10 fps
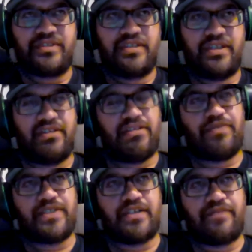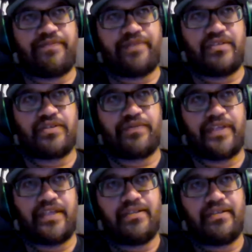don't know if it's a
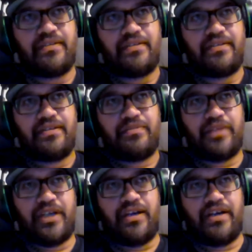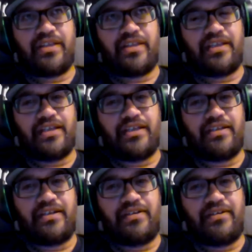philosophy, but I think
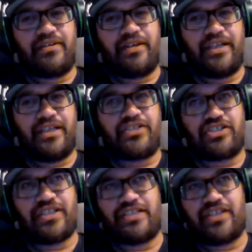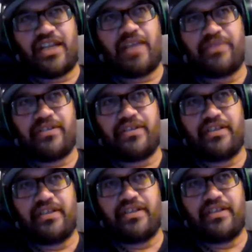it just doesn't happen
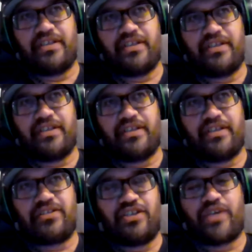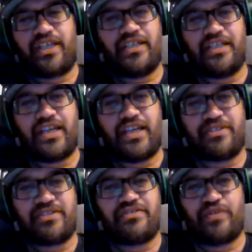in KIORAHI. It happens in
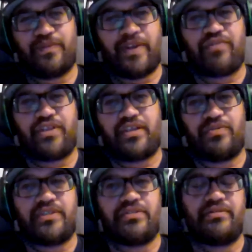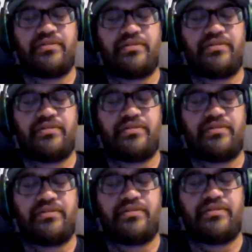sort of everything we do. I think
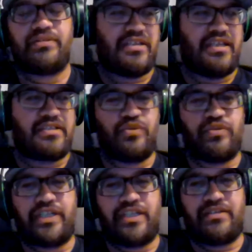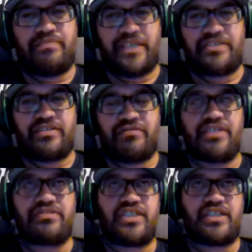in a smallly based
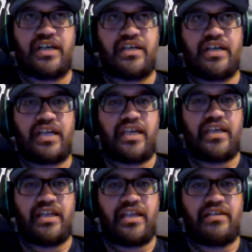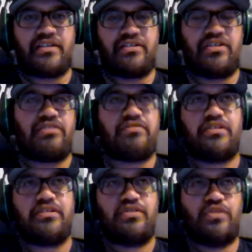around tikanga and
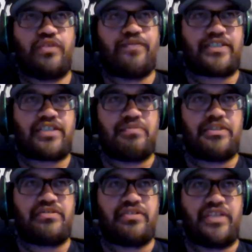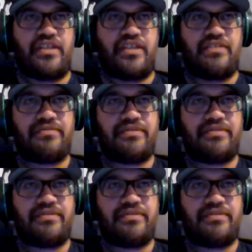all of us coming together.